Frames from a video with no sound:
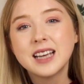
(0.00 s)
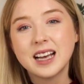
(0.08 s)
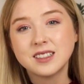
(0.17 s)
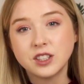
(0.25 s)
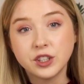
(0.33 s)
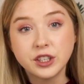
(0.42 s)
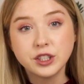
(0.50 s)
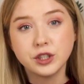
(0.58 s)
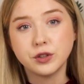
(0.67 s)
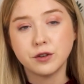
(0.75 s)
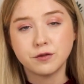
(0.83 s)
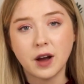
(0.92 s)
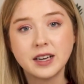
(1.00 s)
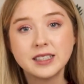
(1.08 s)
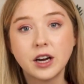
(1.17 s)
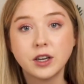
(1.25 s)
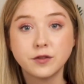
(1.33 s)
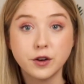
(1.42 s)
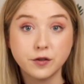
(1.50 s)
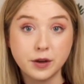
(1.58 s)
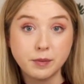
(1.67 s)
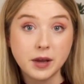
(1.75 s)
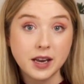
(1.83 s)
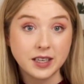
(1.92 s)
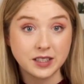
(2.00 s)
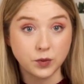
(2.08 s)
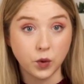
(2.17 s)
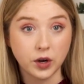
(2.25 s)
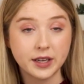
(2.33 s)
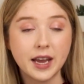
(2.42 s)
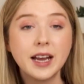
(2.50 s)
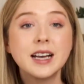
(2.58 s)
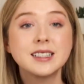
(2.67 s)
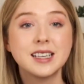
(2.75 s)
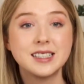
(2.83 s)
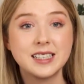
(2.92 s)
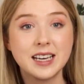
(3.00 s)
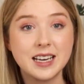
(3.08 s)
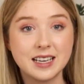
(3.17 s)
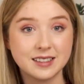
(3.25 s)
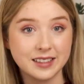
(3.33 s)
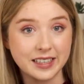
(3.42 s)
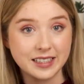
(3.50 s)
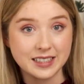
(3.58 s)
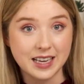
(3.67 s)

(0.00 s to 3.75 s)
test you can do to find out if your VPN is working is a DNS leak